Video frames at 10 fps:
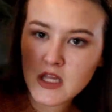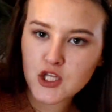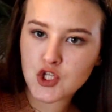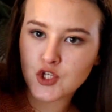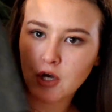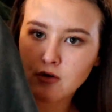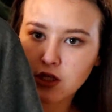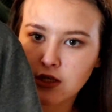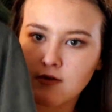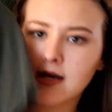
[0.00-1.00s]
so
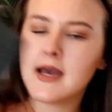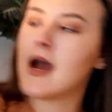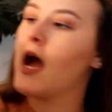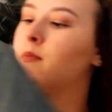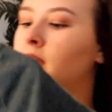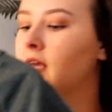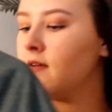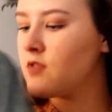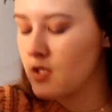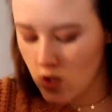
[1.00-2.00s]
cute. I
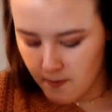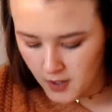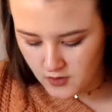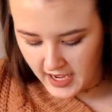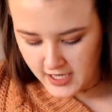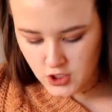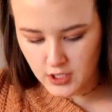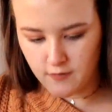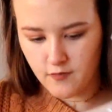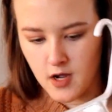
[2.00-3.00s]
believe these are both
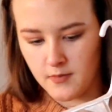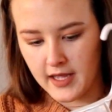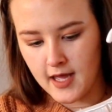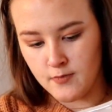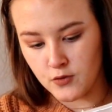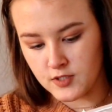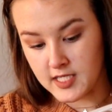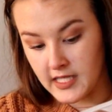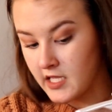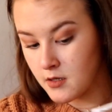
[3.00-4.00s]
actually from like a
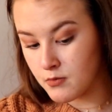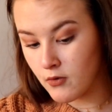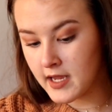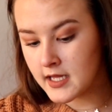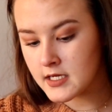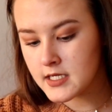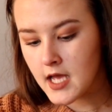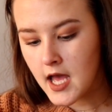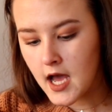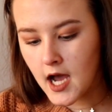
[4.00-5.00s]
boutique brand.
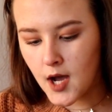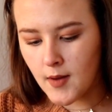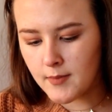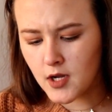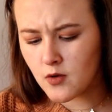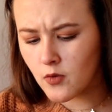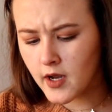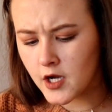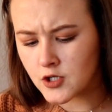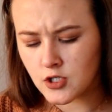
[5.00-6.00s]
Um, I'm not
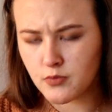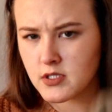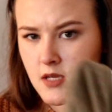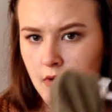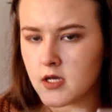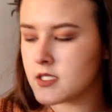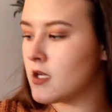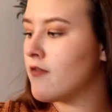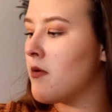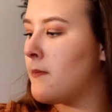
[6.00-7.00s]
100%
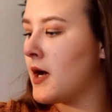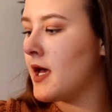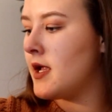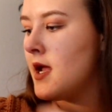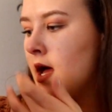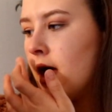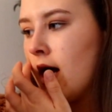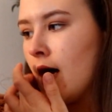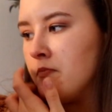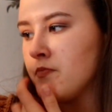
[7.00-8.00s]
positive, but
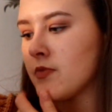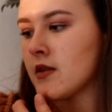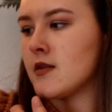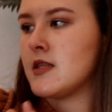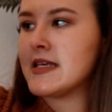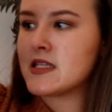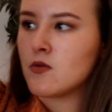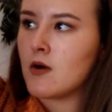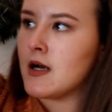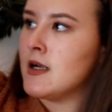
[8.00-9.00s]
um, this
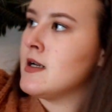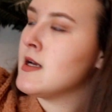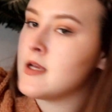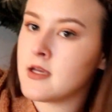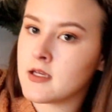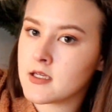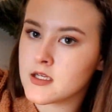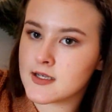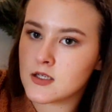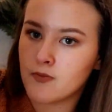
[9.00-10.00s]
one
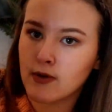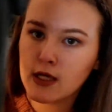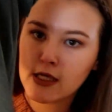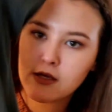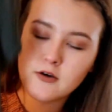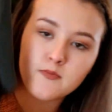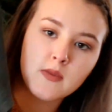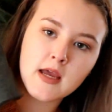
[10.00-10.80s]
is super cute